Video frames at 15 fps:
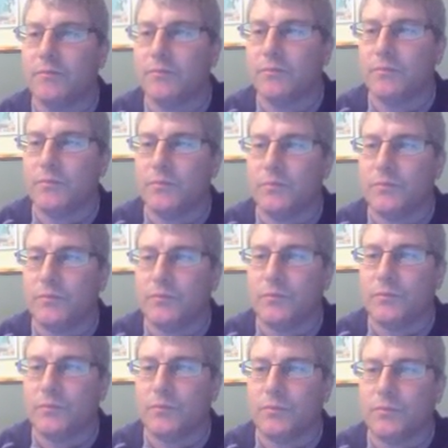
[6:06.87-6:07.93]

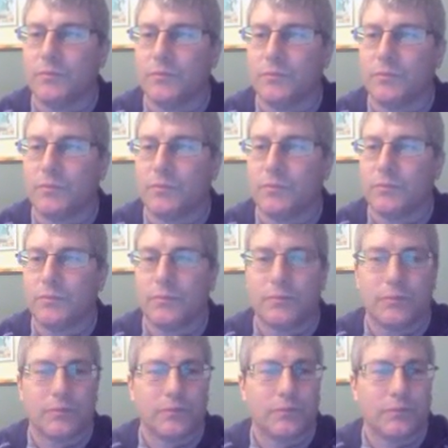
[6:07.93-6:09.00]

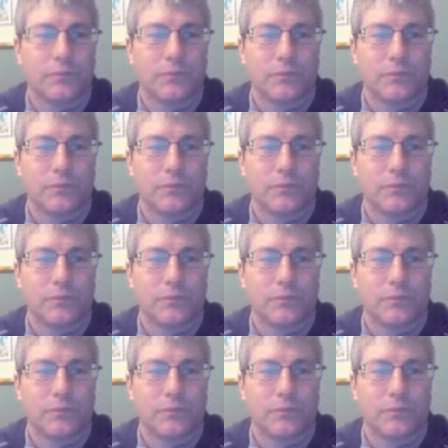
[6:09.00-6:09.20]
Nothing is said.